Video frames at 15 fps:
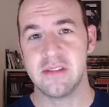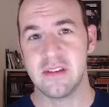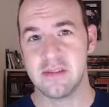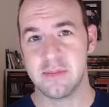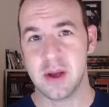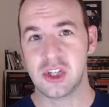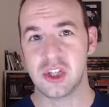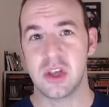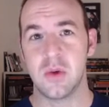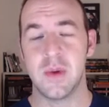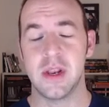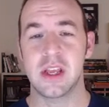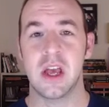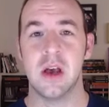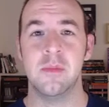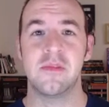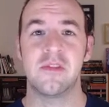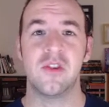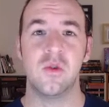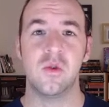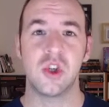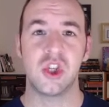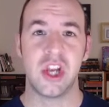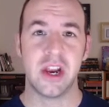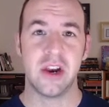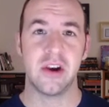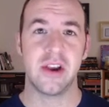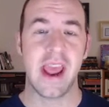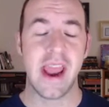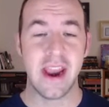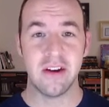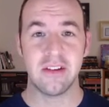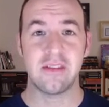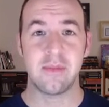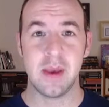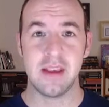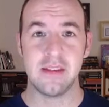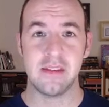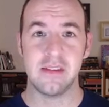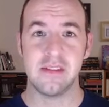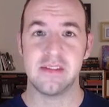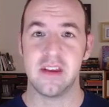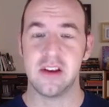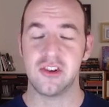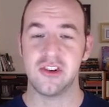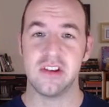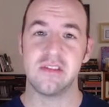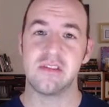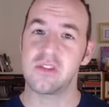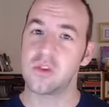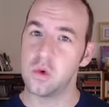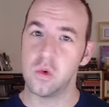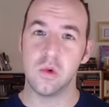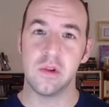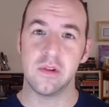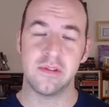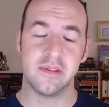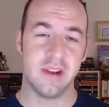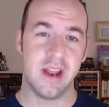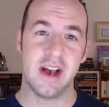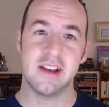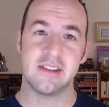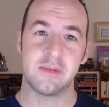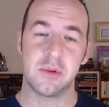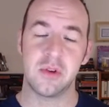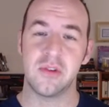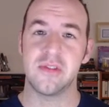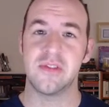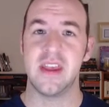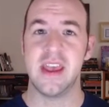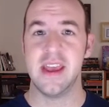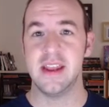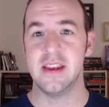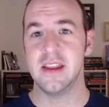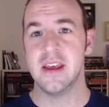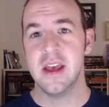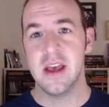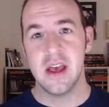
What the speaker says: especially when it comes to shared airspaces such as schools and hospitals and